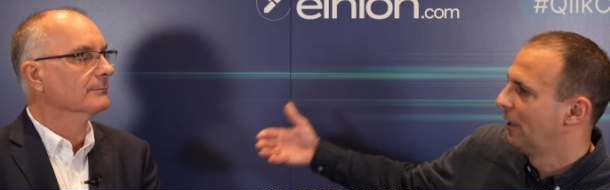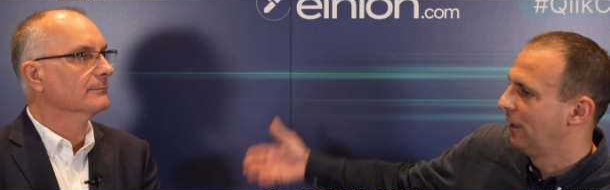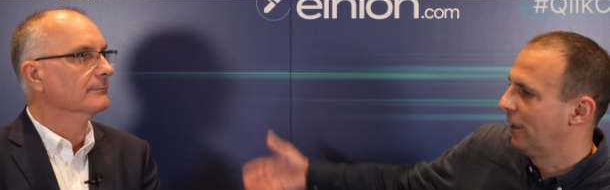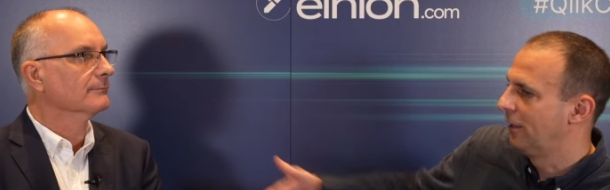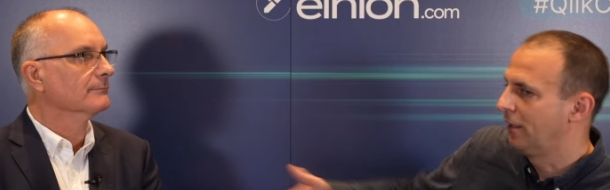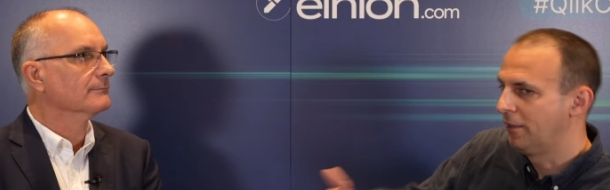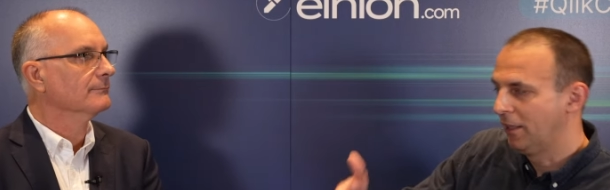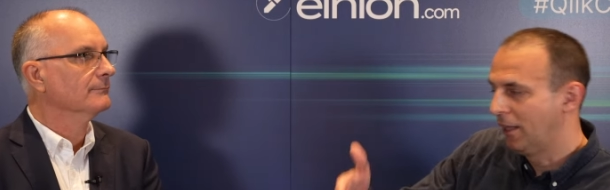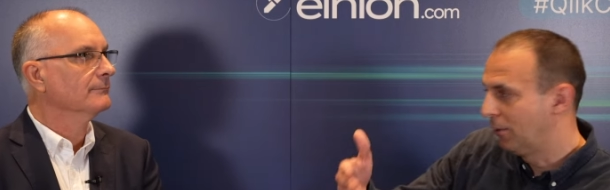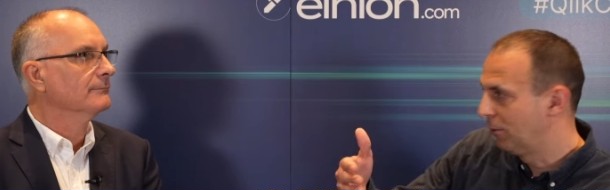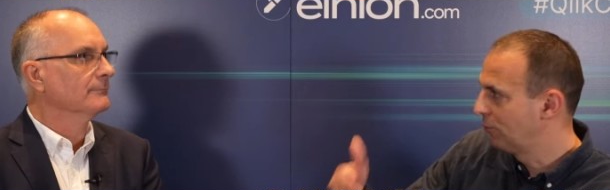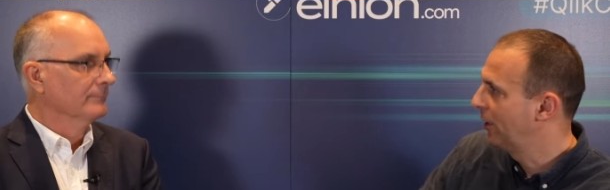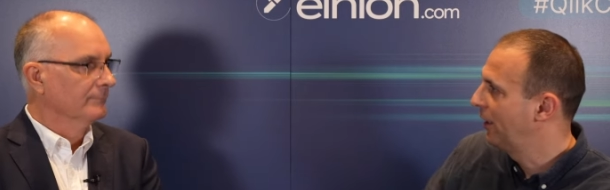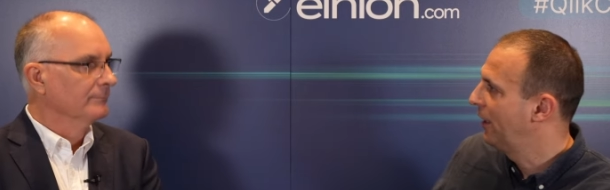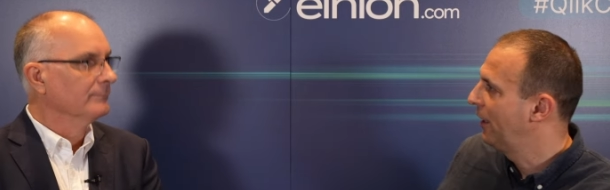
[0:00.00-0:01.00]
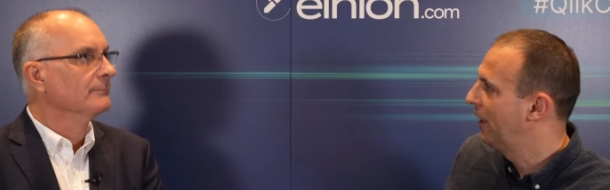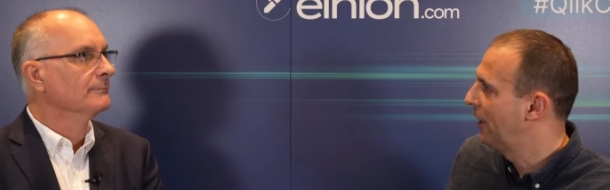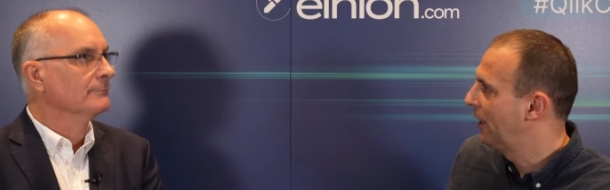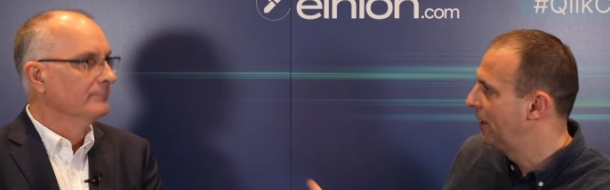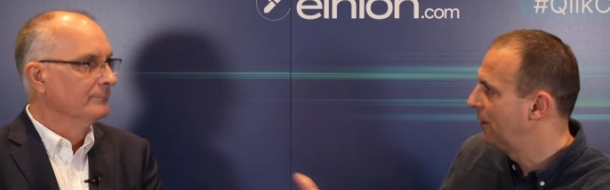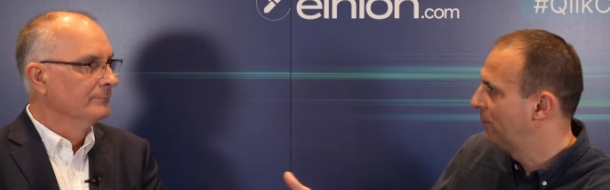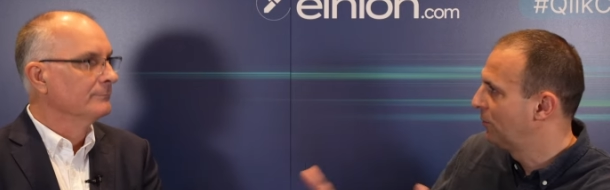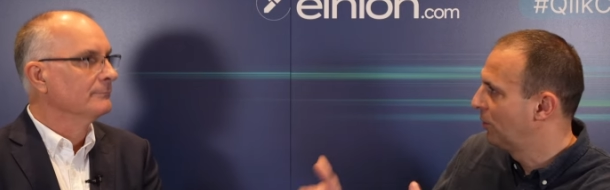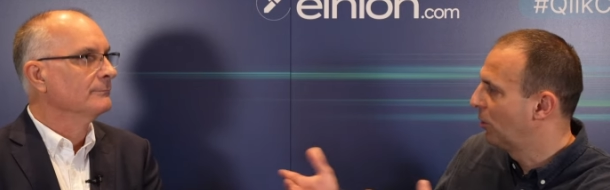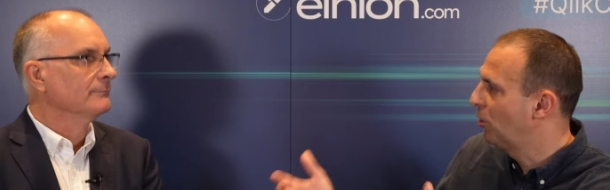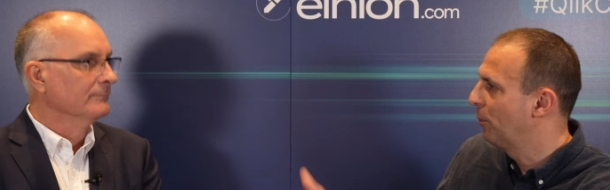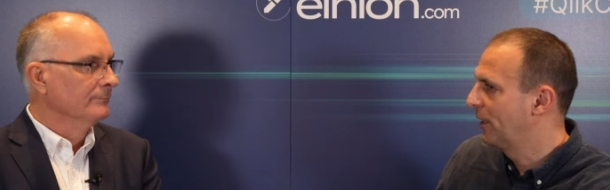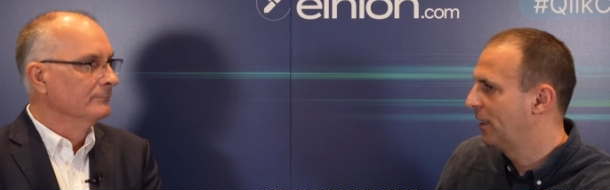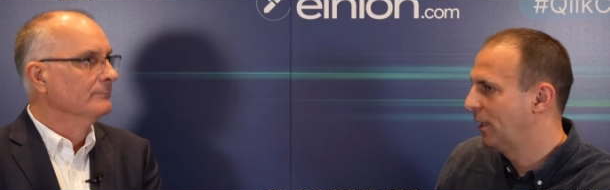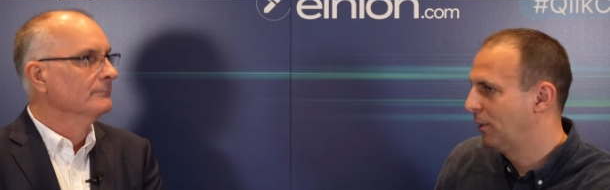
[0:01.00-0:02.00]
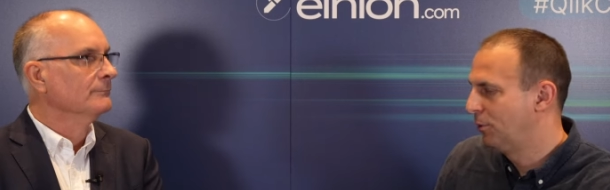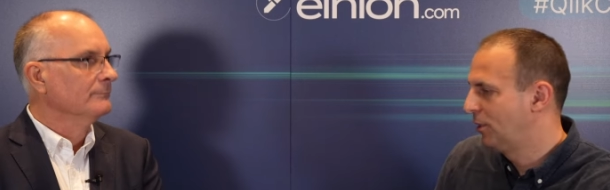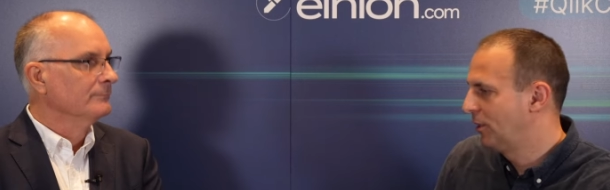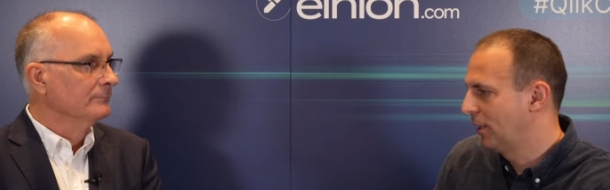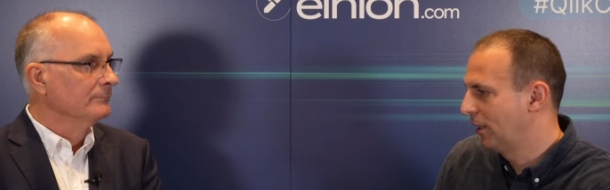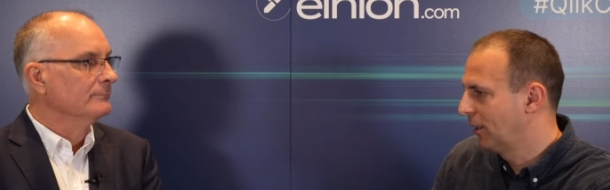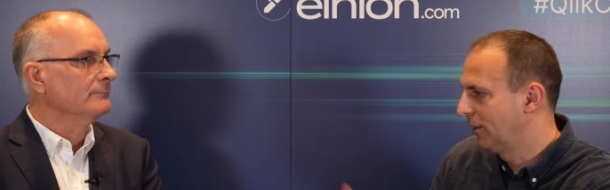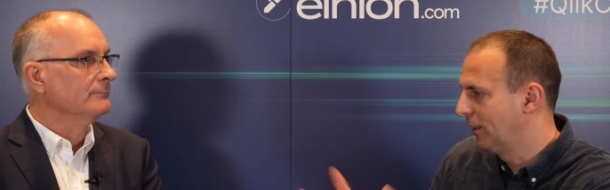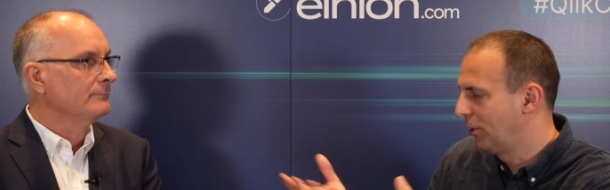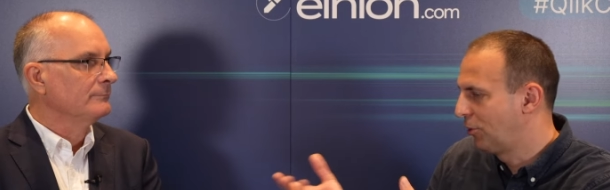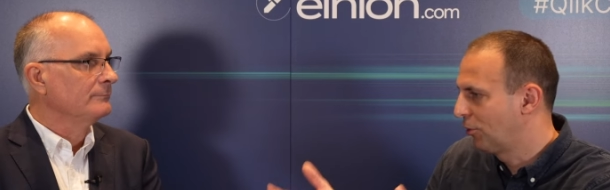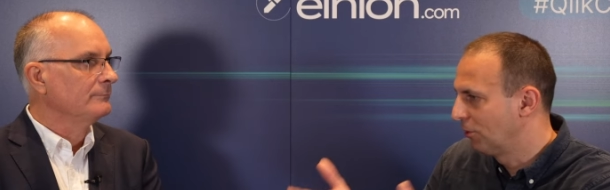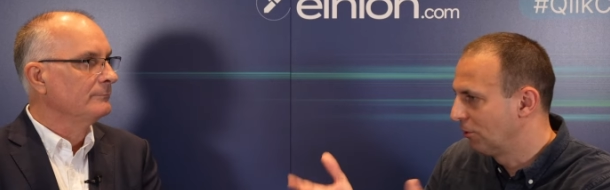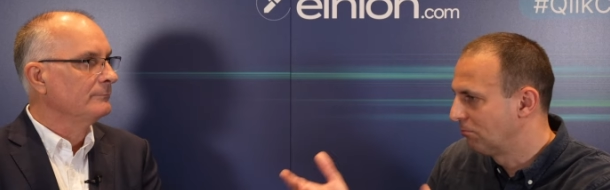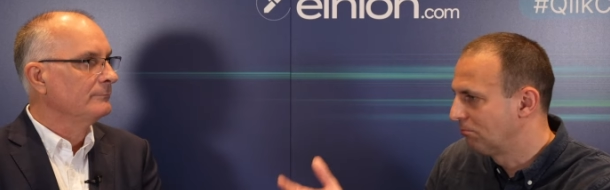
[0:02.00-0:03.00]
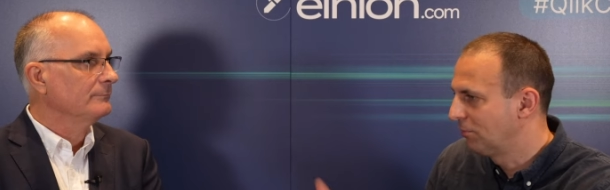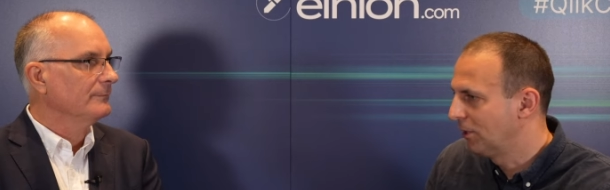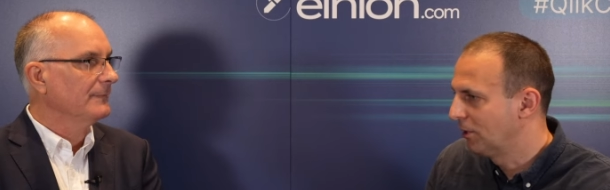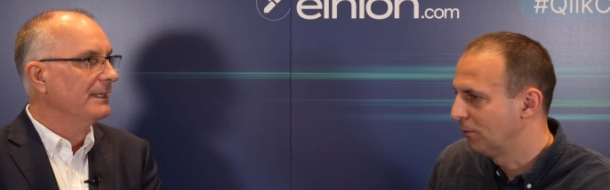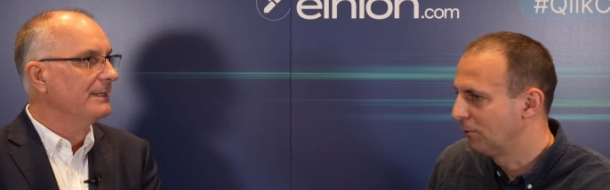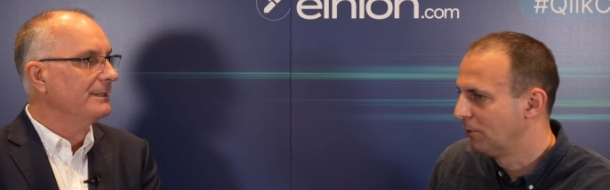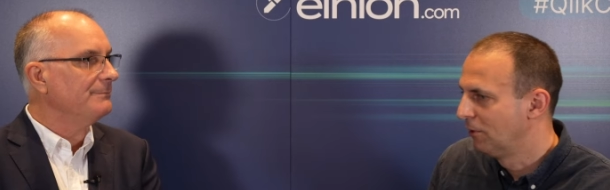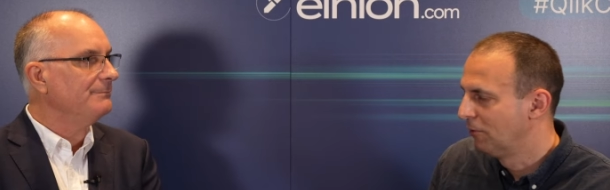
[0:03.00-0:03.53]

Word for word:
Speaker 1: and now Gen AI, document AI, which is like a natural you know, yeah, yeah.